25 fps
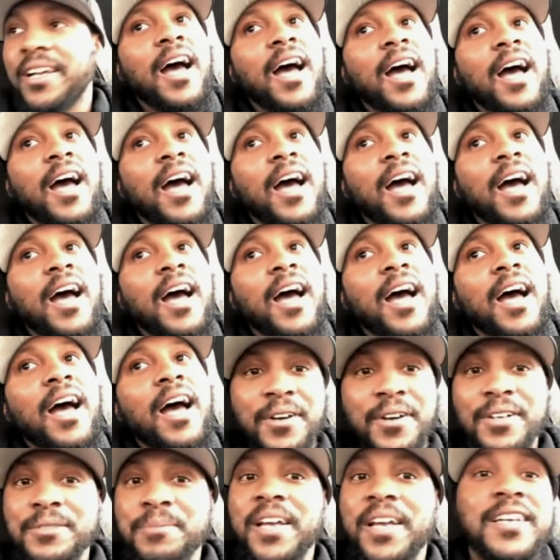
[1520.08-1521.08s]
but
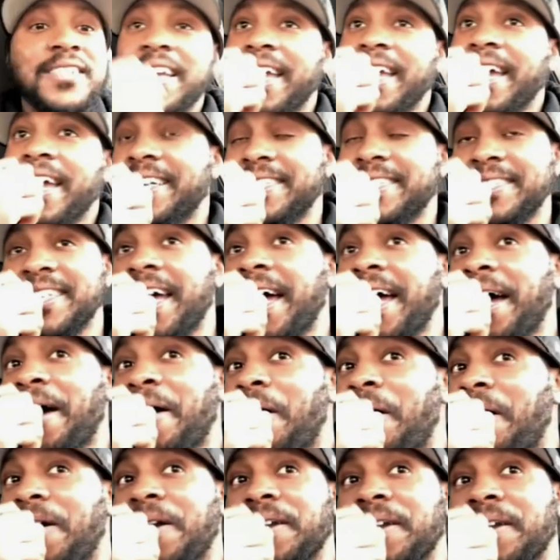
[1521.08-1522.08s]
I, I got so much
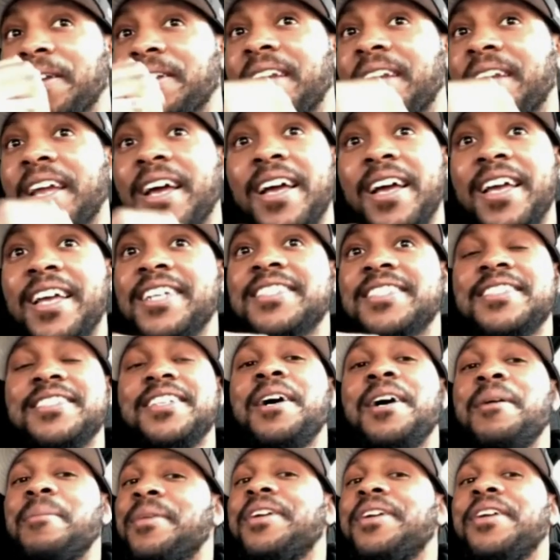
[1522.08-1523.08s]
love for y'all, respect,
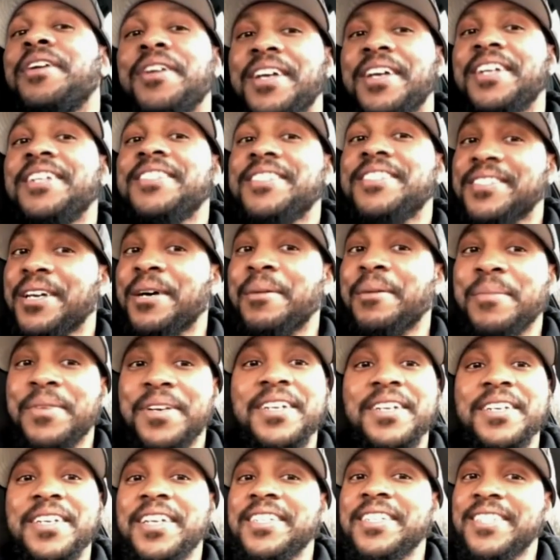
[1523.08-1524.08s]
cause, cause not all
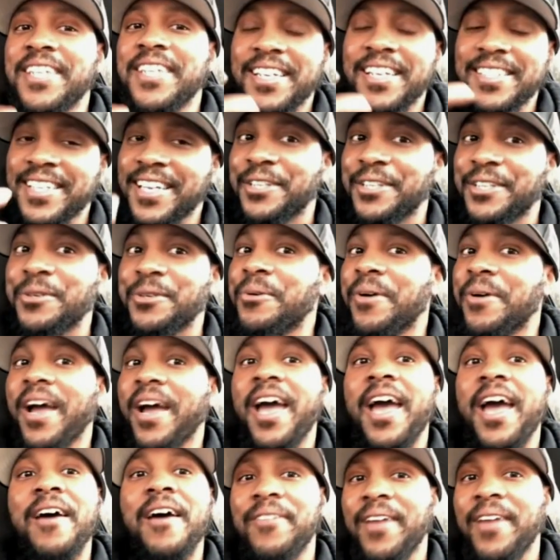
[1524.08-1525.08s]
the, not it's some of you,
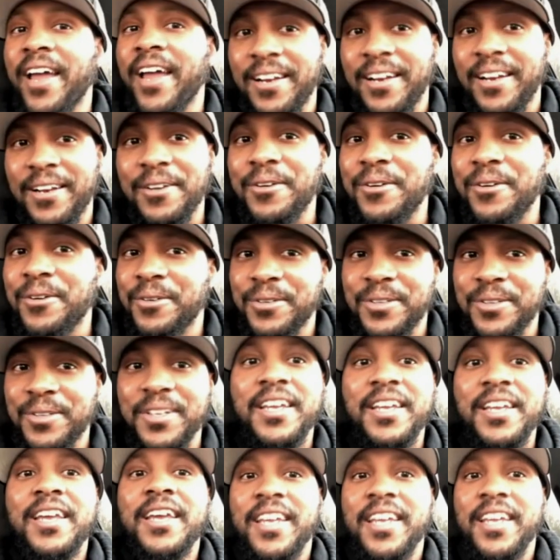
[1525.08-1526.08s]
it's some of the
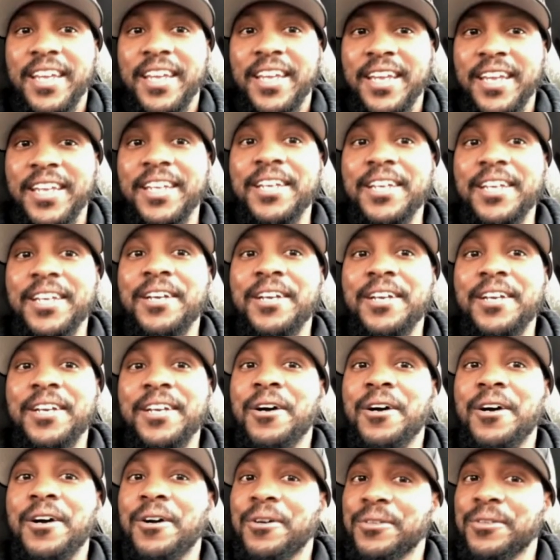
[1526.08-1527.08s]
DJs that do have
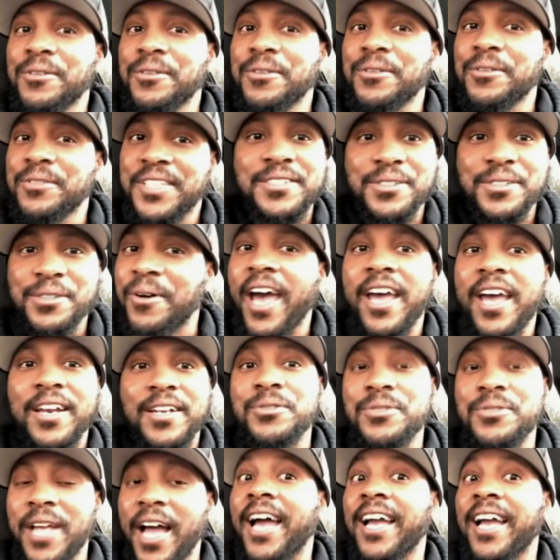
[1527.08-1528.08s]
like little
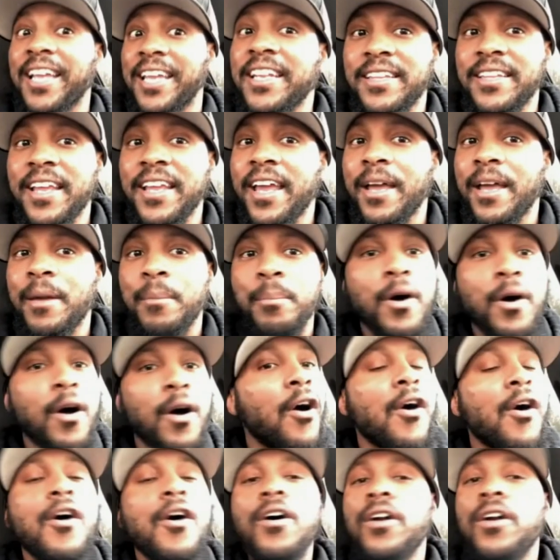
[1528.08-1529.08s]
egotistical
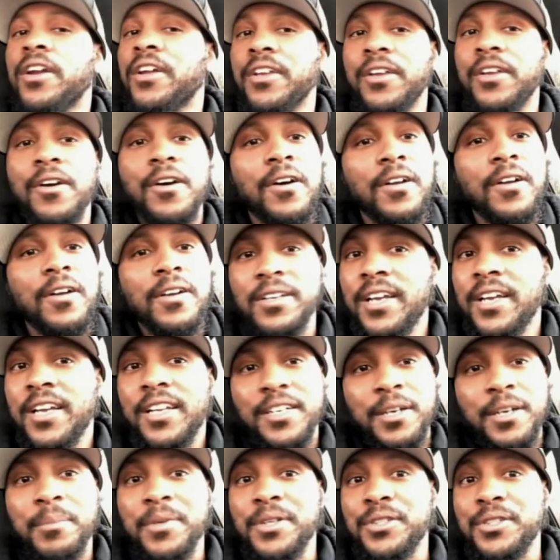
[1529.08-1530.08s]
attitudes. I oh, a
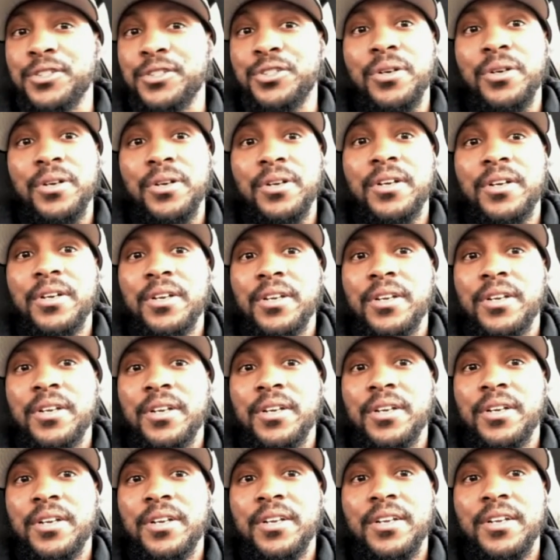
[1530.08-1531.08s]
lot of them. All of
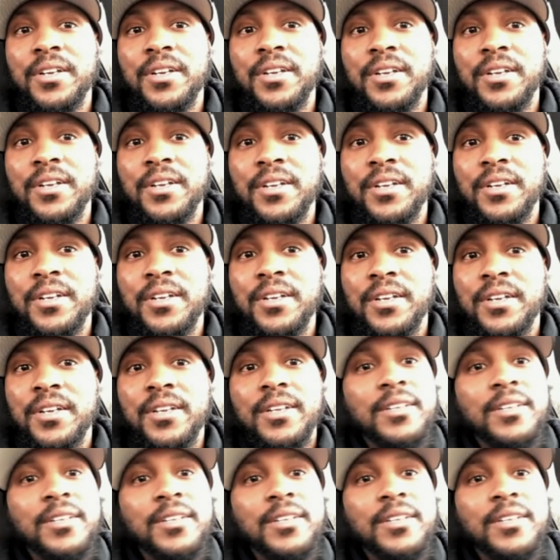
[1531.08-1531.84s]
y'all. A lot of them.